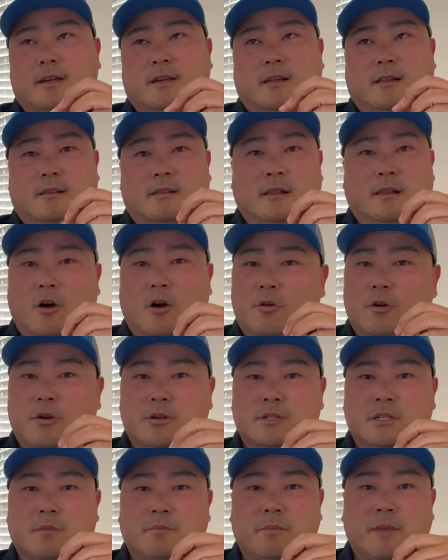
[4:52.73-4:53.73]

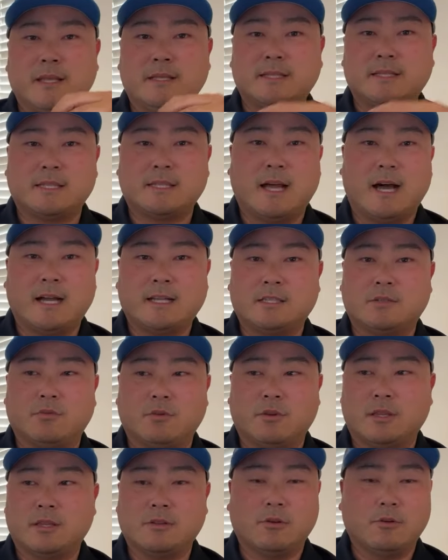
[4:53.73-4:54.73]
lower to mid slots
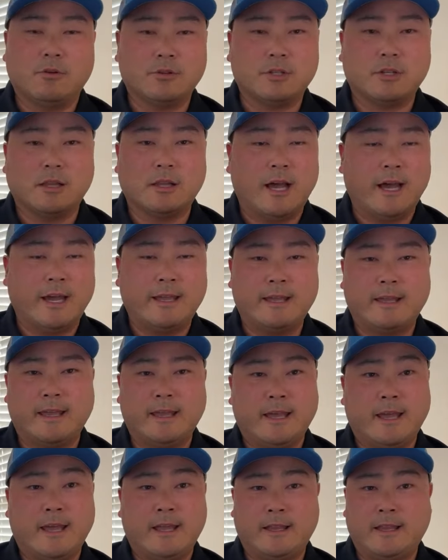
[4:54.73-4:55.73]
with an ultralight,
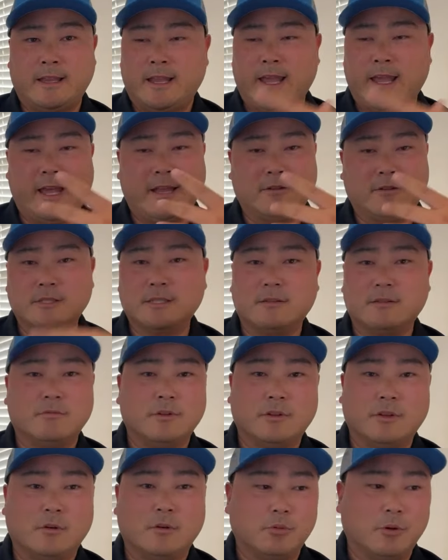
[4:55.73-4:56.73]
and it handles it
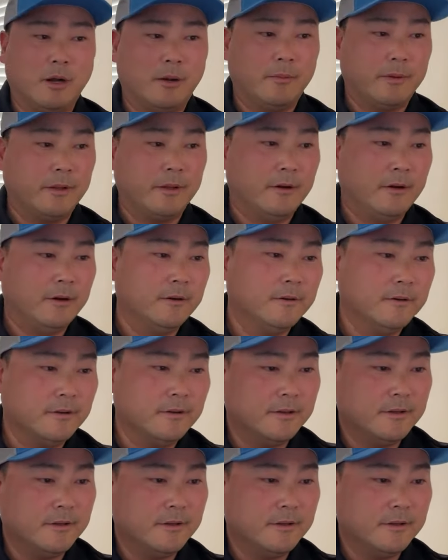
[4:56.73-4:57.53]
with no problem at all.